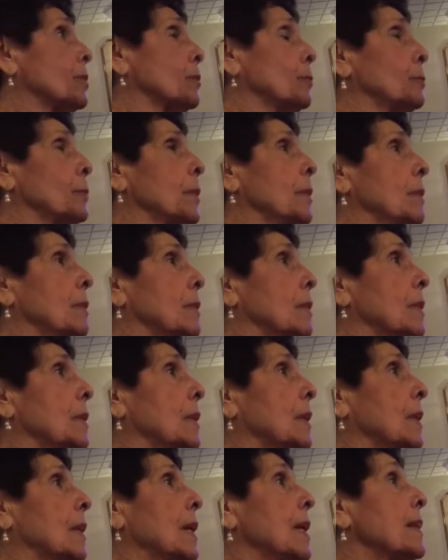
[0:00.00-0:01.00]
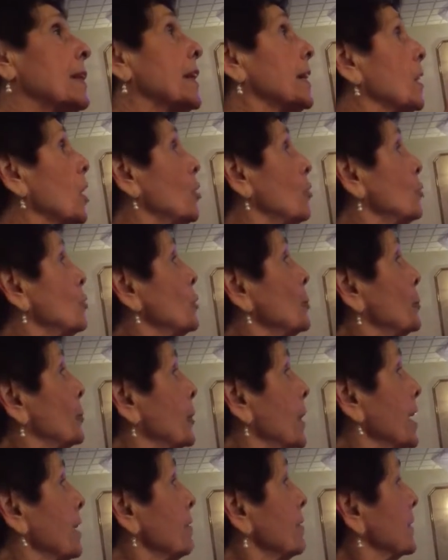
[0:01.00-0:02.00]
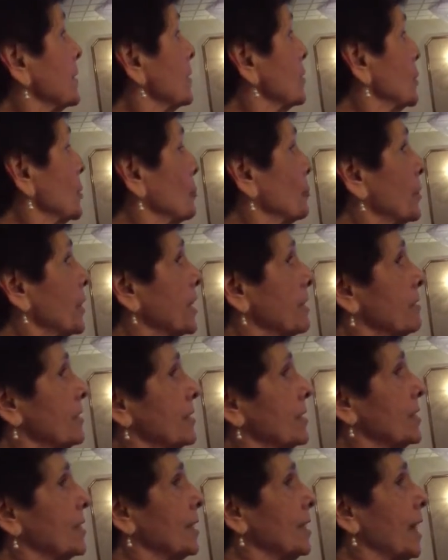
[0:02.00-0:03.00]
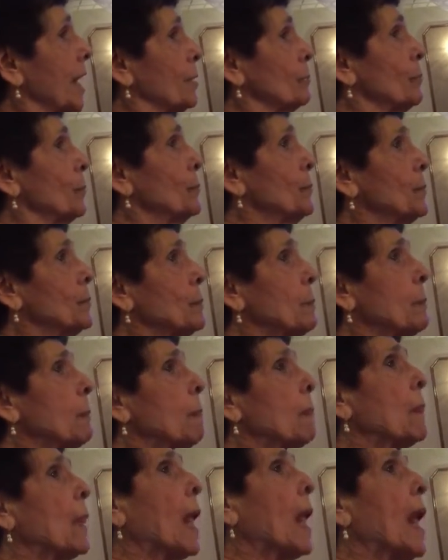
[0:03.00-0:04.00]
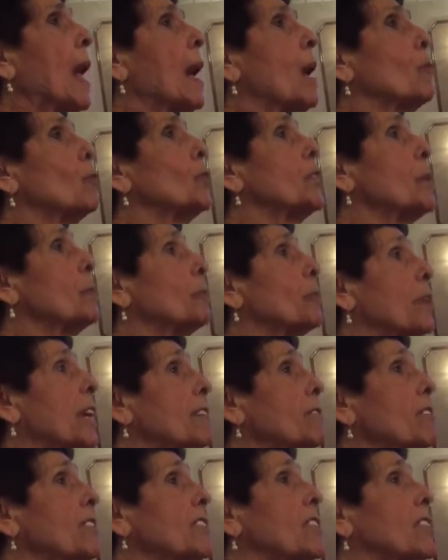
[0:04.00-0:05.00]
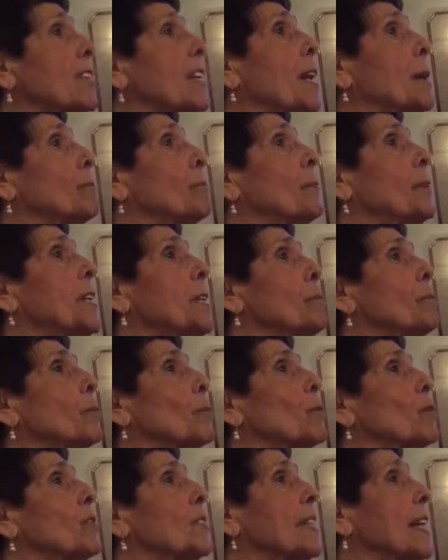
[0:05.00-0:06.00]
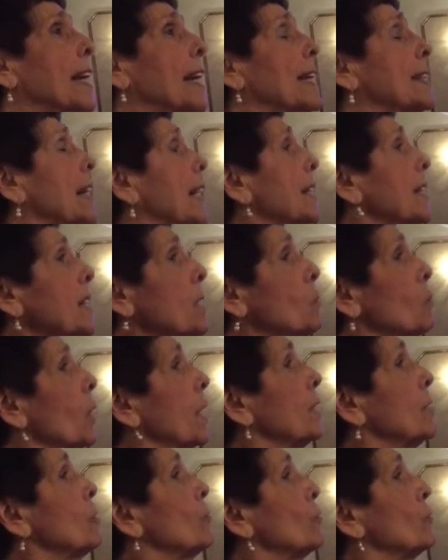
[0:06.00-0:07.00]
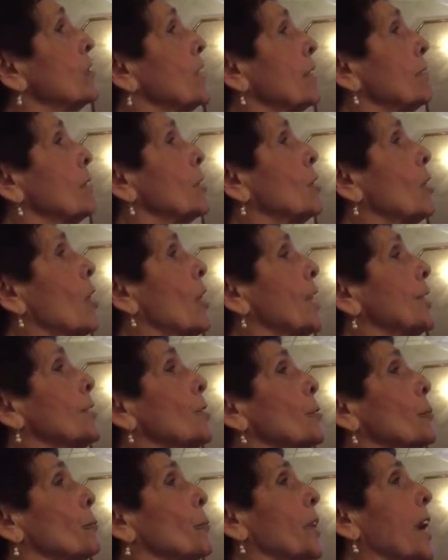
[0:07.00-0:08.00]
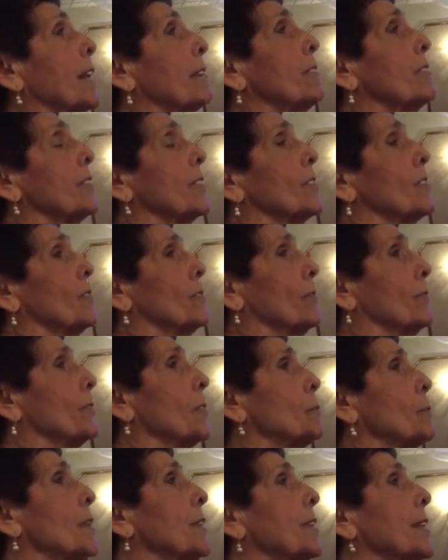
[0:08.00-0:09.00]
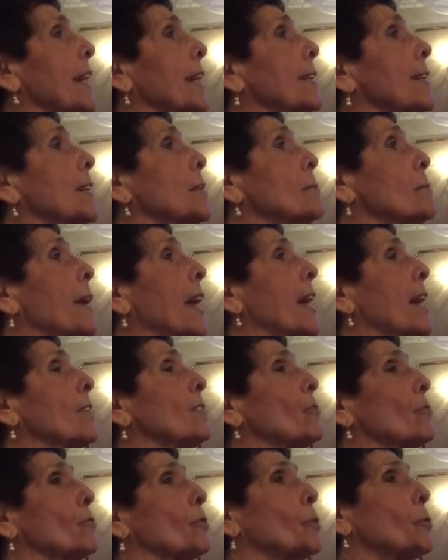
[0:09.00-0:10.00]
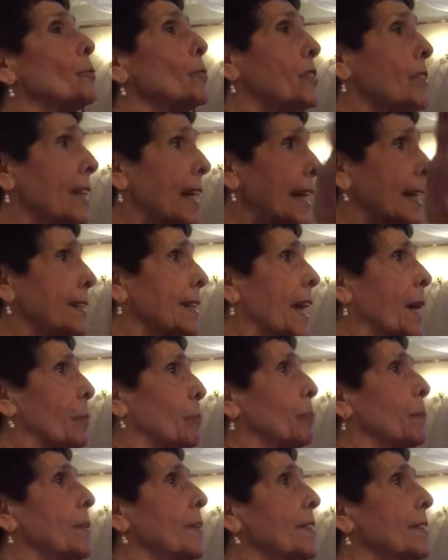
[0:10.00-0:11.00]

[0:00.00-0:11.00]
group that go to breakfast, the Breakfast Club. Would the Breakfast Club people stand? Anyone who's ever gone to breakfast from the daily Mass group, stand up.